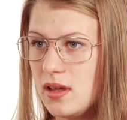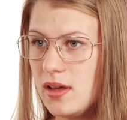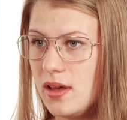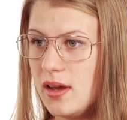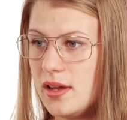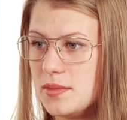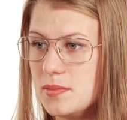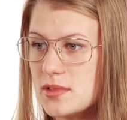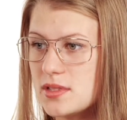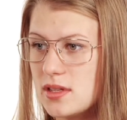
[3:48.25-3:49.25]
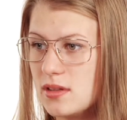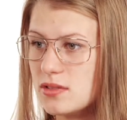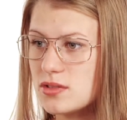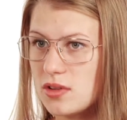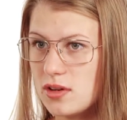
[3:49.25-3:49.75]
and I'm still
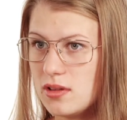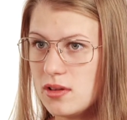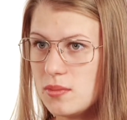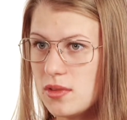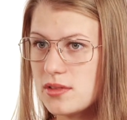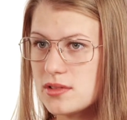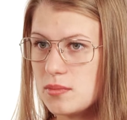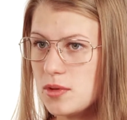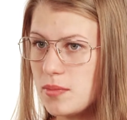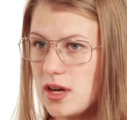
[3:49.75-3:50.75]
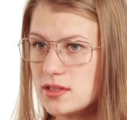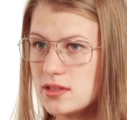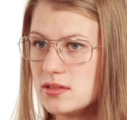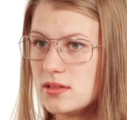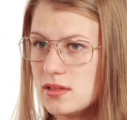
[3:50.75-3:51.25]
struggling with some
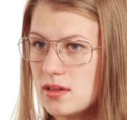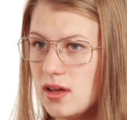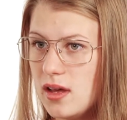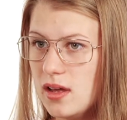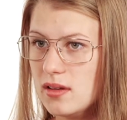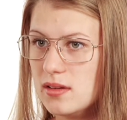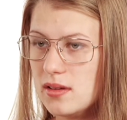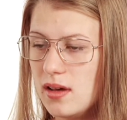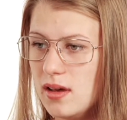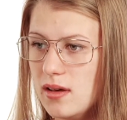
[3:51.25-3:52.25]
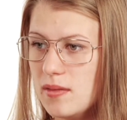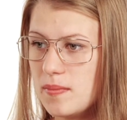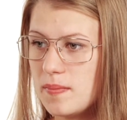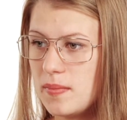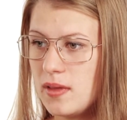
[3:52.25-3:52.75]
depression and
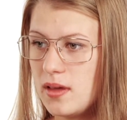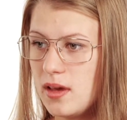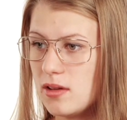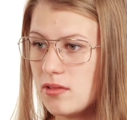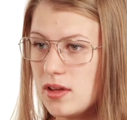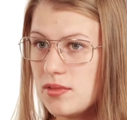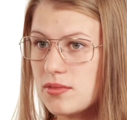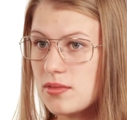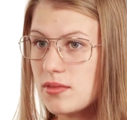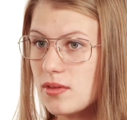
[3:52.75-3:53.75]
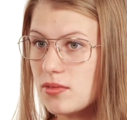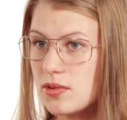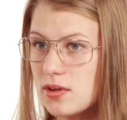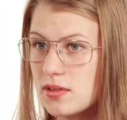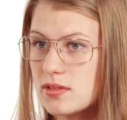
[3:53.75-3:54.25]
grief, of
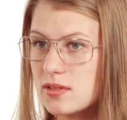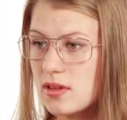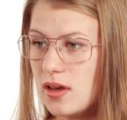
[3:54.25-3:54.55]
course.